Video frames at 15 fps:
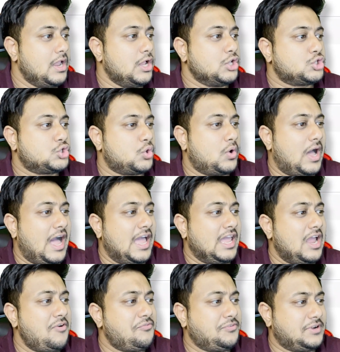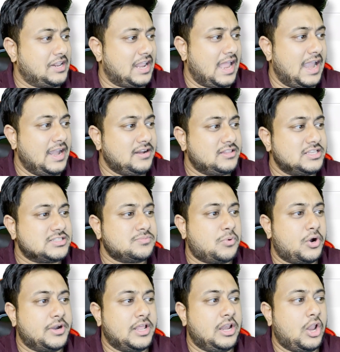So I have tried this
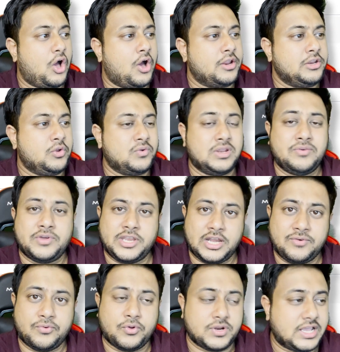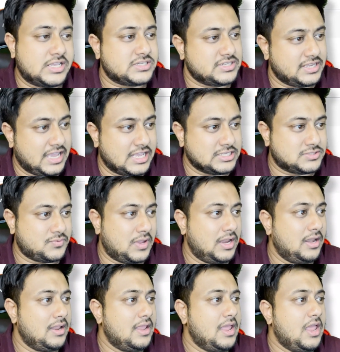model on univariate forecasting as well.
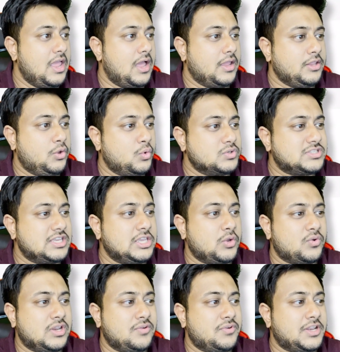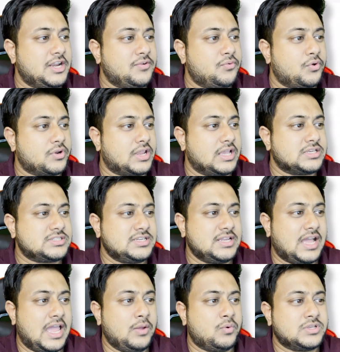Using univariate forecasting,
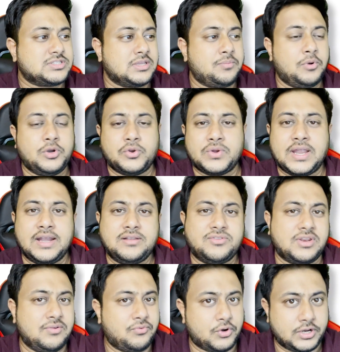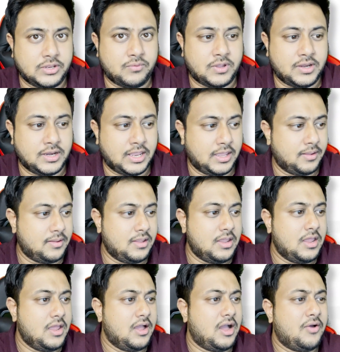I was able to get 341K.
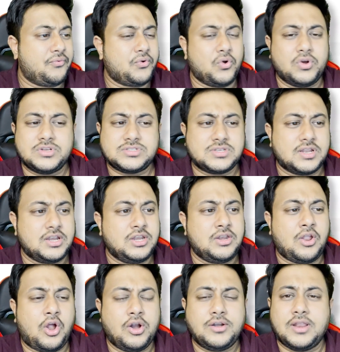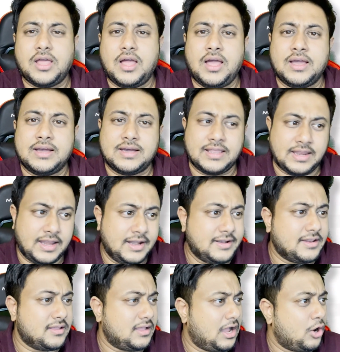Of course, not a great
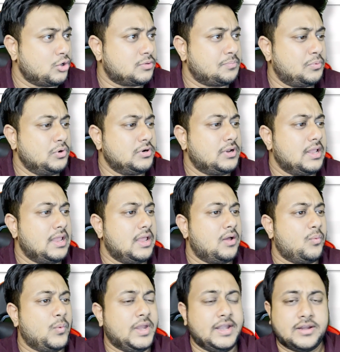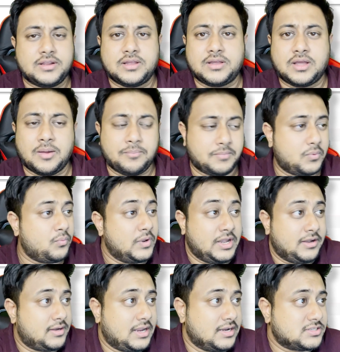output when
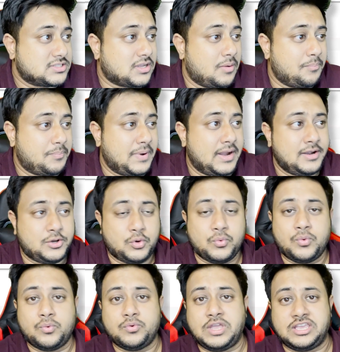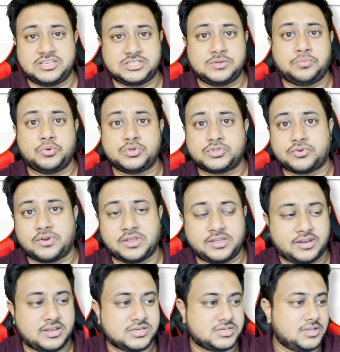it gets compared to XGBoost
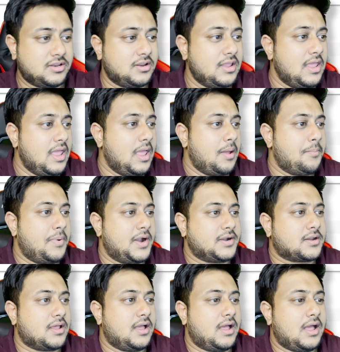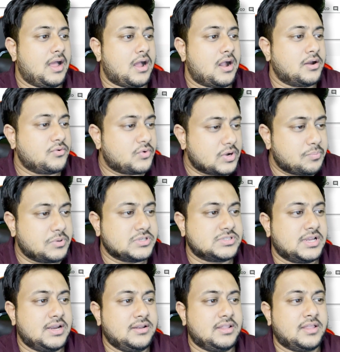regressor, but
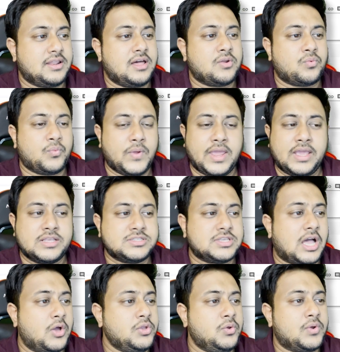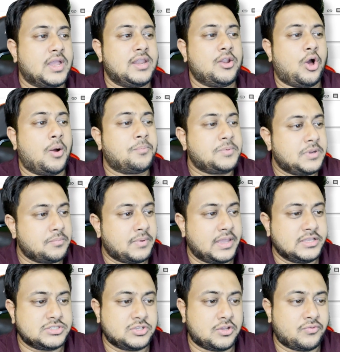100% there are ways how you can
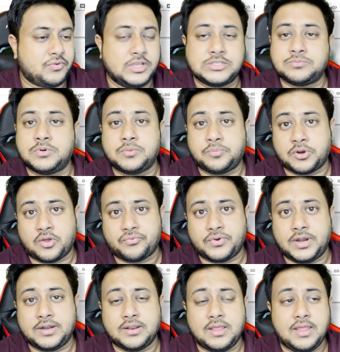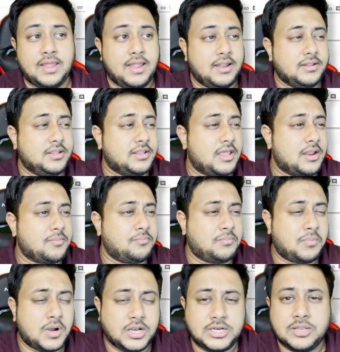optimize your Facebook profit. There are
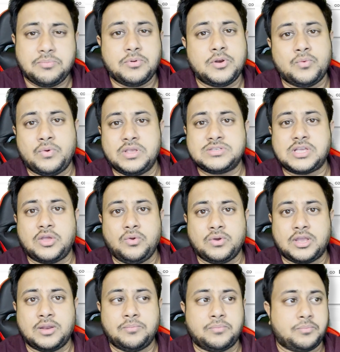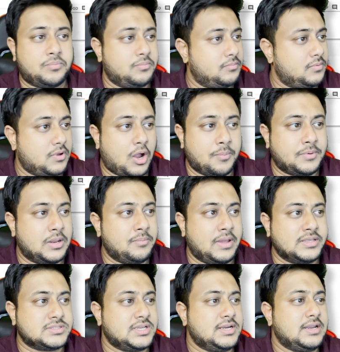multiple ways how you can
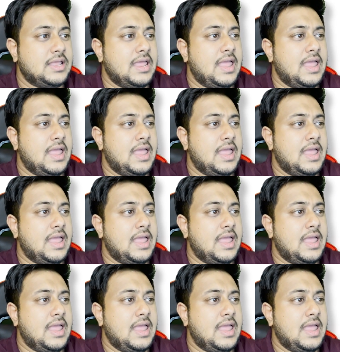optimize it.